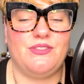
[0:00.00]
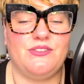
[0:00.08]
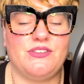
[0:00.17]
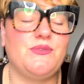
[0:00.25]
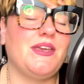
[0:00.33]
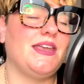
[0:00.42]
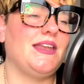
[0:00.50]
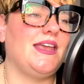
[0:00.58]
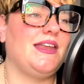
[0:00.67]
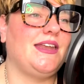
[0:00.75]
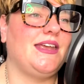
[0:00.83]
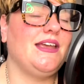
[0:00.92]
So
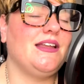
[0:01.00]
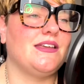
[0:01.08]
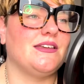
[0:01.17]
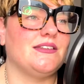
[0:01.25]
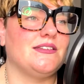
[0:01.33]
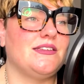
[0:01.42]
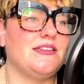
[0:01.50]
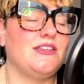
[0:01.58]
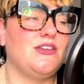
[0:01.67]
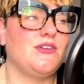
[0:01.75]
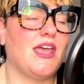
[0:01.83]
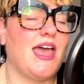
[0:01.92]
in England, in
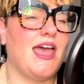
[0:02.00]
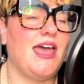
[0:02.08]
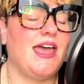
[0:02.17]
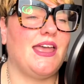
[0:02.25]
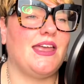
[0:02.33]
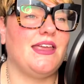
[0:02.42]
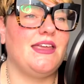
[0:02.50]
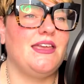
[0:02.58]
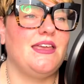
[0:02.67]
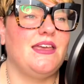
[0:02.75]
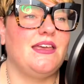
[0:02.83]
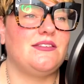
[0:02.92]
the UK,
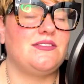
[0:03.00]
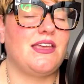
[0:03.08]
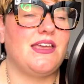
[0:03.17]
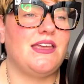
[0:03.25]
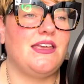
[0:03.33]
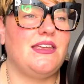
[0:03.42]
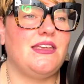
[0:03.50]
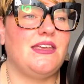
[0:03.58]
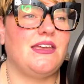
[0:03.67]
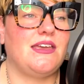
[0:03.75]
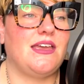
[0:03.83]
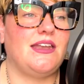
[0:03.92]
say,
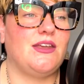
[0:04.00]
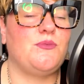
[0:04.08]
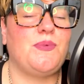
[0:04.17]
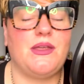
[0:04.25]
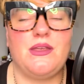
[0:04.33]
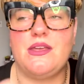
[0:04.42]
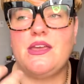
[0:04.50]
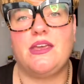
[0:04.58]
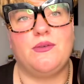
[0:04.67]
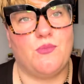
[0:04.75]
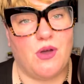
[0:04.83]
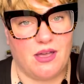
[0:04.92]
and it would be
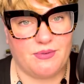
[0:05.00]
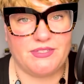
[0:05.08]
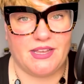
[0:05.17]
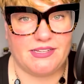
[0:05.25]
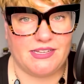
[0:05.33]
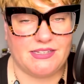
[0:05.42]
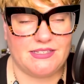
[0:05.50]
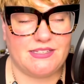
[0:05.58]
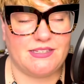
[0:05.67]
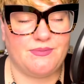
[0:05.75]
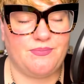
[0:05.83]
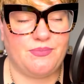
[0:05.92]
in work settings,